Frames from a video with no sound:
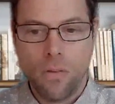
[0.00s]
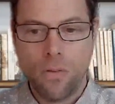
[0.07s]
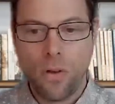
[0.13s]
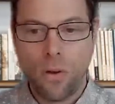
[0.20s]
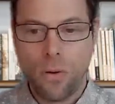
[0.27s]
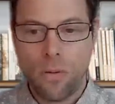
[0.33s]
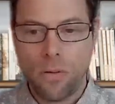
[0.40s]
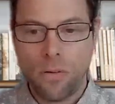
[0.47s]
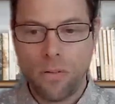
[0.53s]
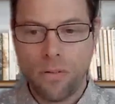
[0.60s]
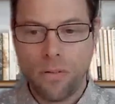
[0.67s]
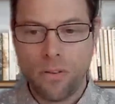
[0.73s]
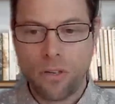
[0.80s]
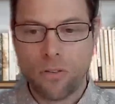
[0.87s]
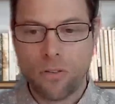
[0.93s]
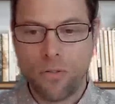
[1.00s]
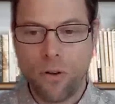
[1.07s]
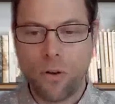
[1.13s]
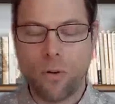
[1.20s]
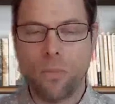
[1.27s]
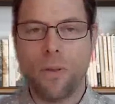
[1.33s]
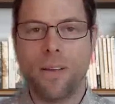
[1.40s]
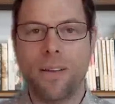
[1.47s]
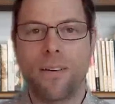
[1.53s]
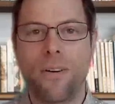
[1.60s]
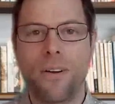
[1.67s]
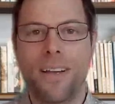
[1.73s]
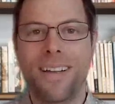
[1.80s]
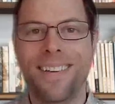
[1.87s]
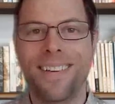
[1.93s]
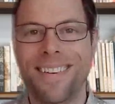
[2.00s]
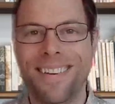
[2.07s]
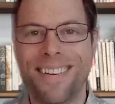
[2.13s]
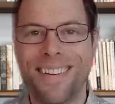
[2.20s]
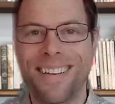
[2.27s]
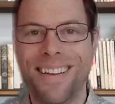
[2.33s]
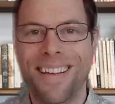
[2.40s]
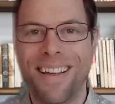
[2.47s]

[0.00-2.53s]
So just follow me, colleagues.